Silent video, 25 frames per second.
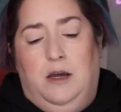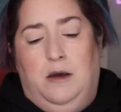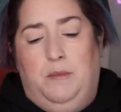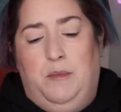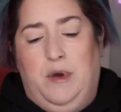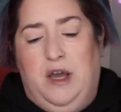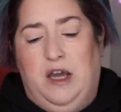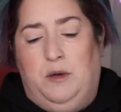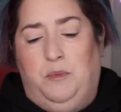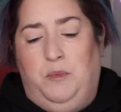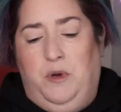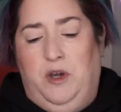
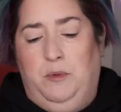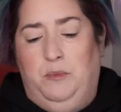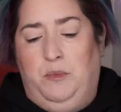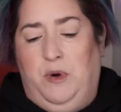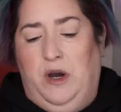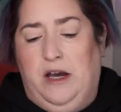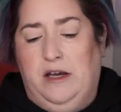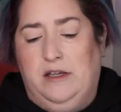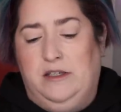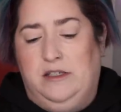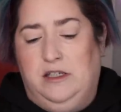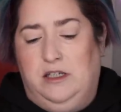Mac Paint
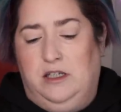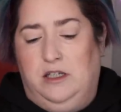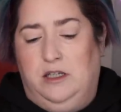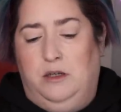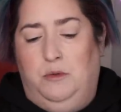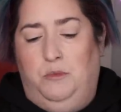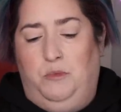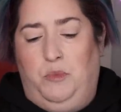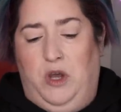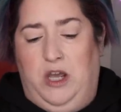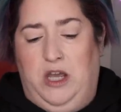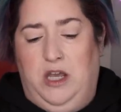Pot
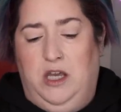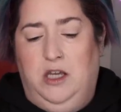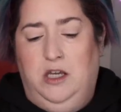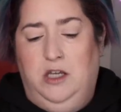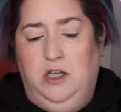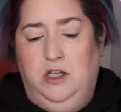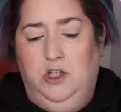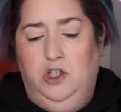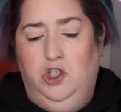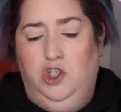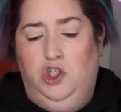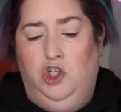in
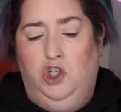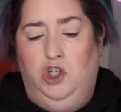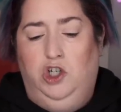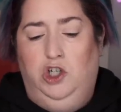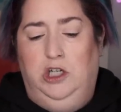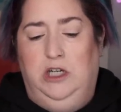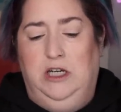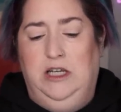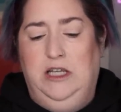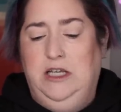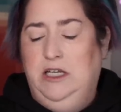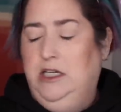
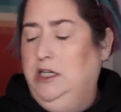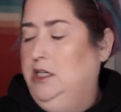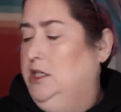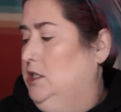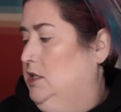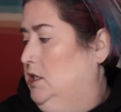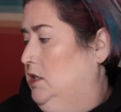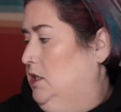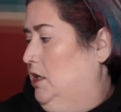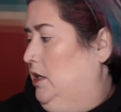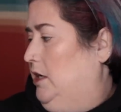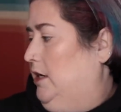
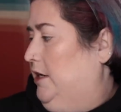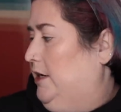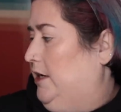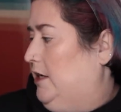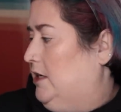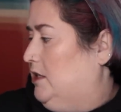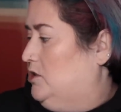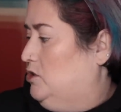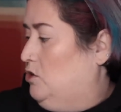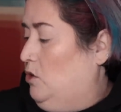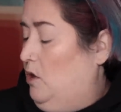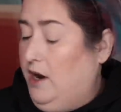Painterly.
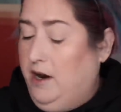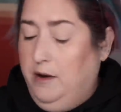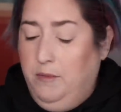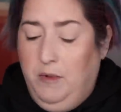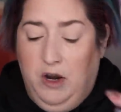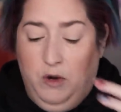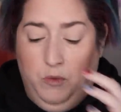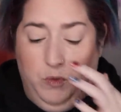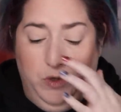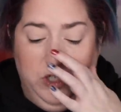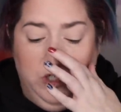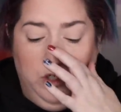Yeah, so I'm
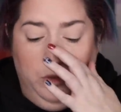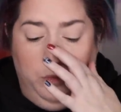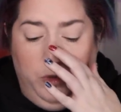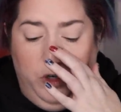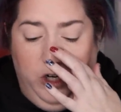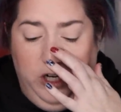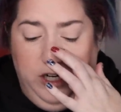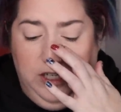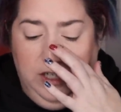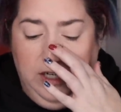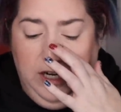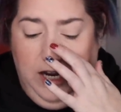on winter
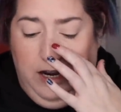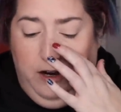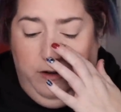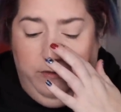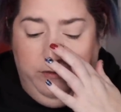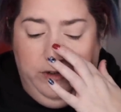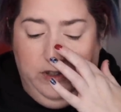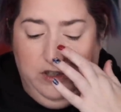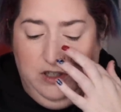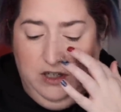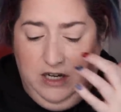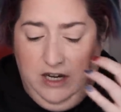break now
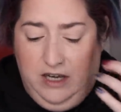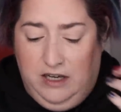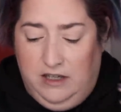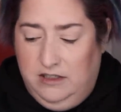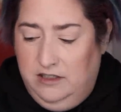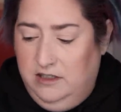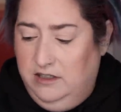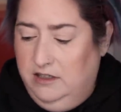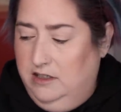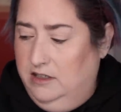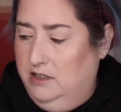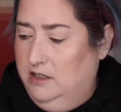for the
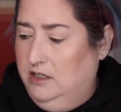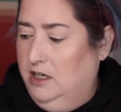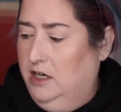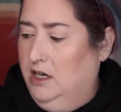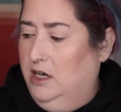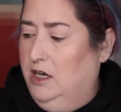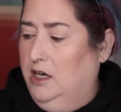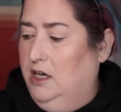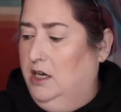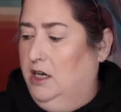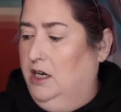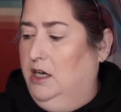next
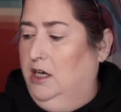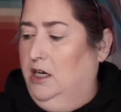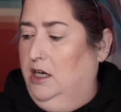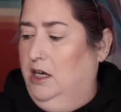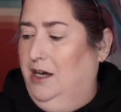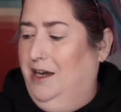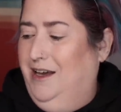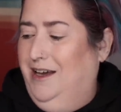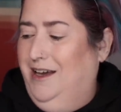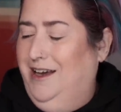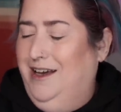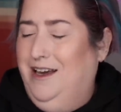
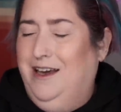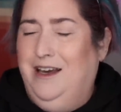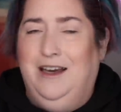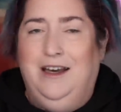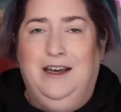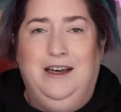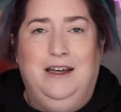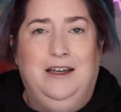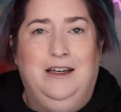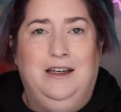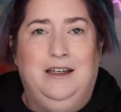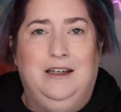
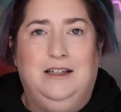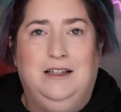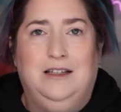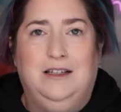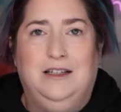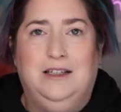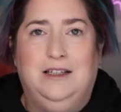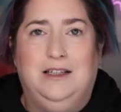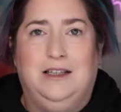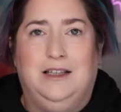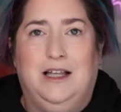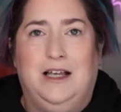eh, a
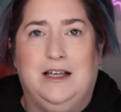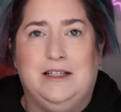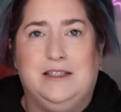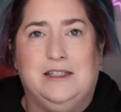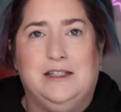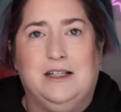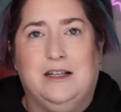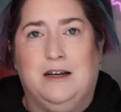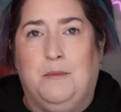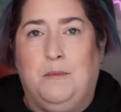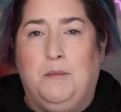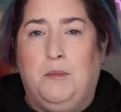little less
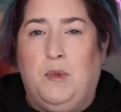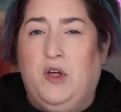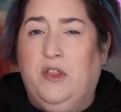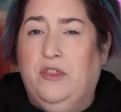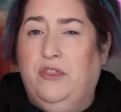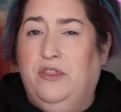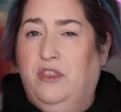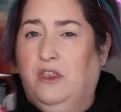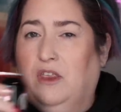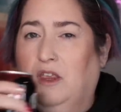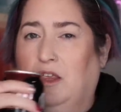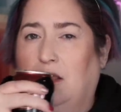than a
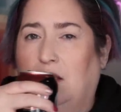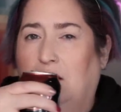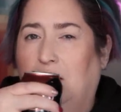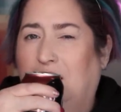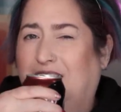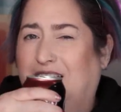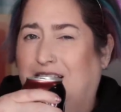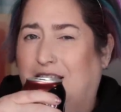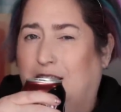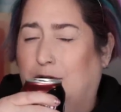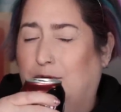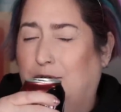month.
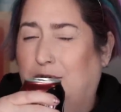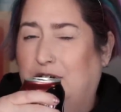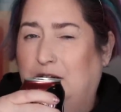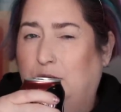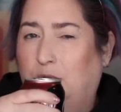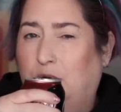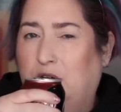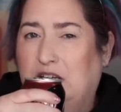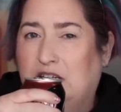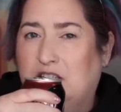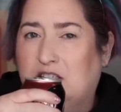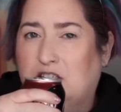Eh, three
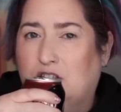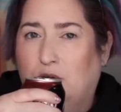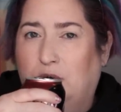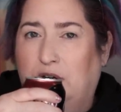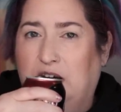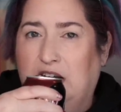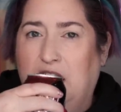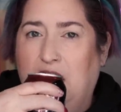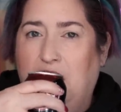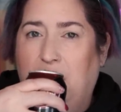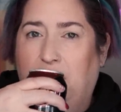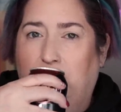weeks,
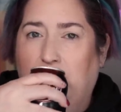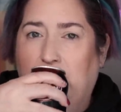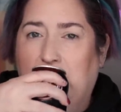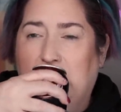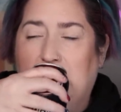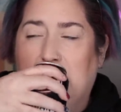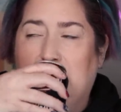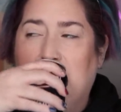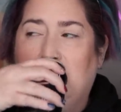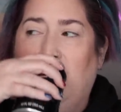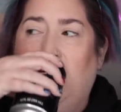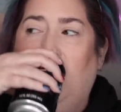three and a half
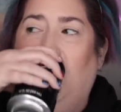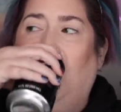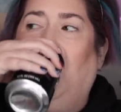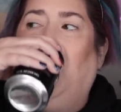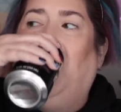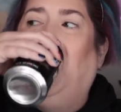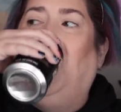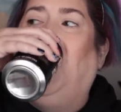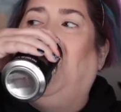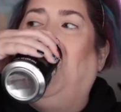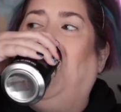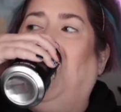weeks.
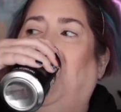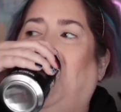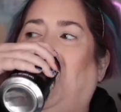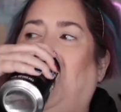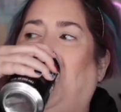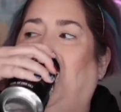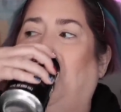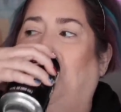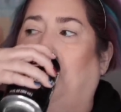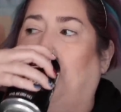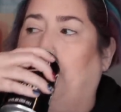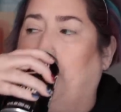
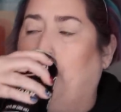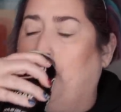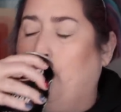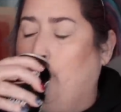Mm.